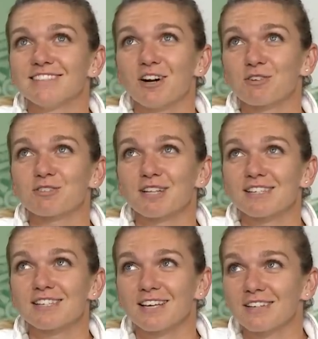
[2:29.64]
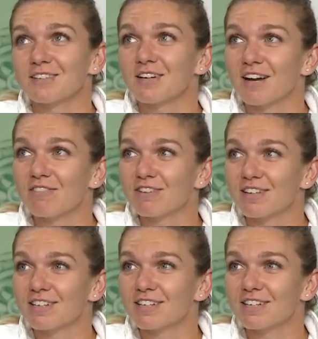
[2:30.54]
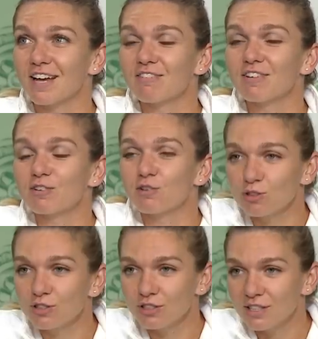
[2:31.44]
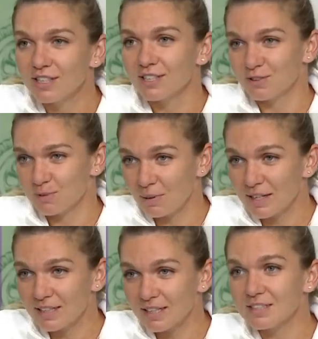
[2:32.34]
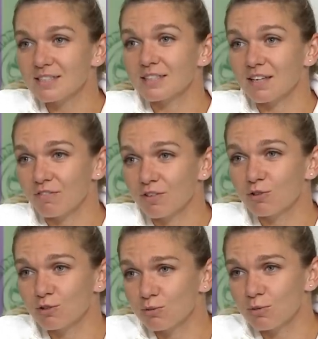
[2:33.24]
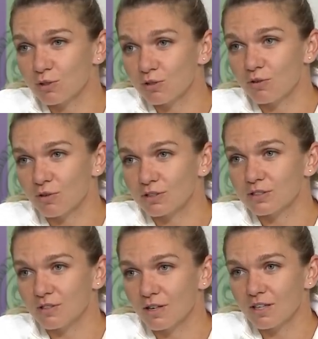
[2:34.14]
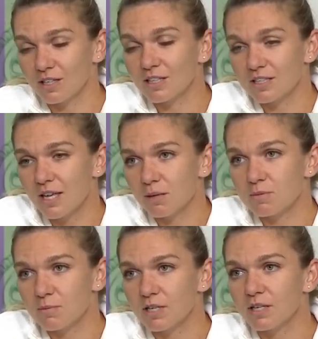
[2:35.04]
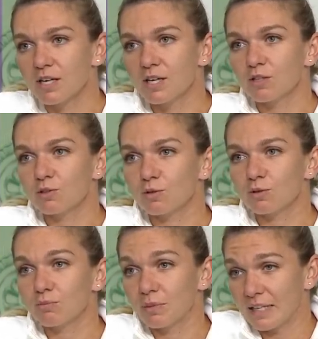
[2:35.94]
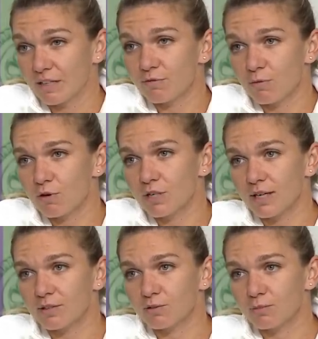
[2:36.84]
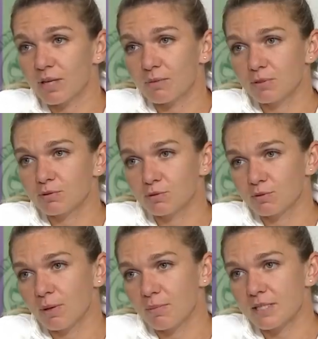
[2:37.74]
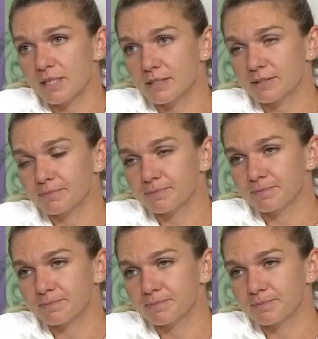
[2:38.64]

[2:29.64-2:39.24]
how should I say? I feel good to play tennis, and I feel good to be on the court. So I think this helps me to believe more and to be able to do my best tennis.